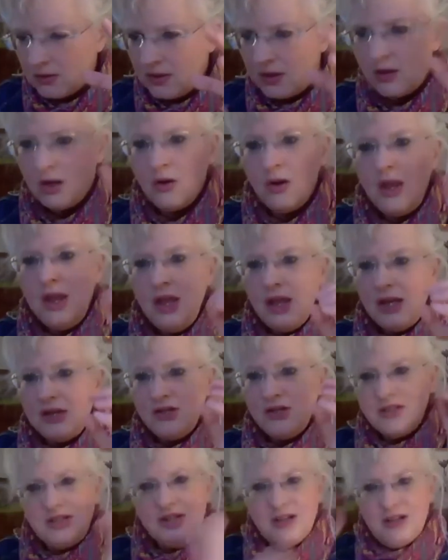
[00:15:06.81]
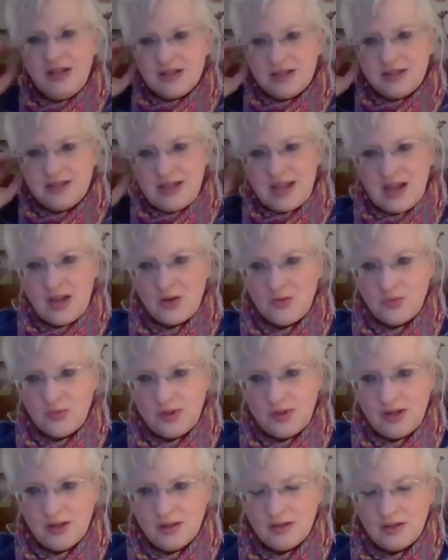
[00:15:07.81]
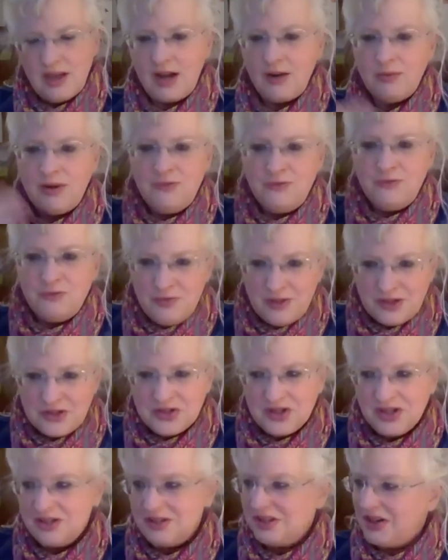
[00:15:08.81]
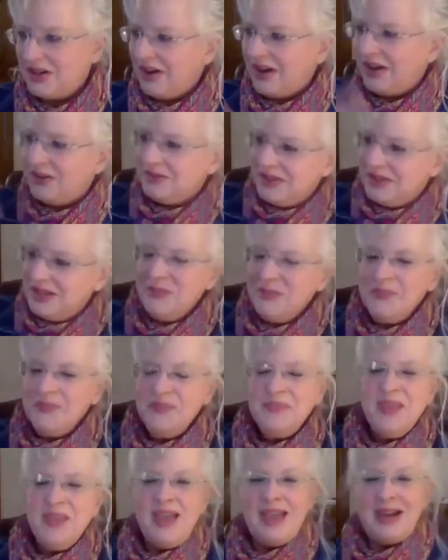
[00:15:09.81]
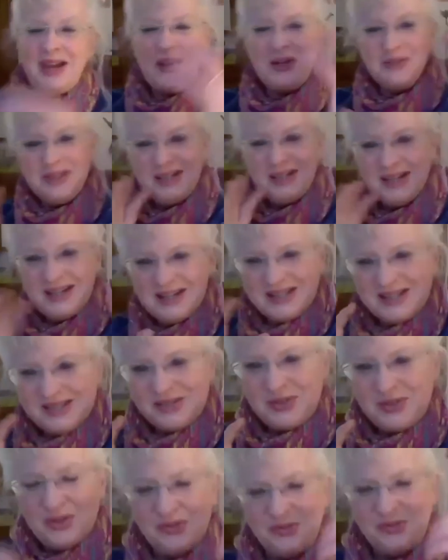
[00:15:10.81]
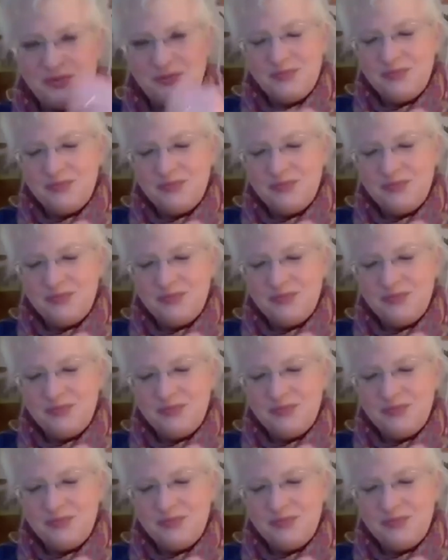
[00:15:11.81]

You know, it just needed to sound real. I write fiction, you know, I only, and I only needed to sort of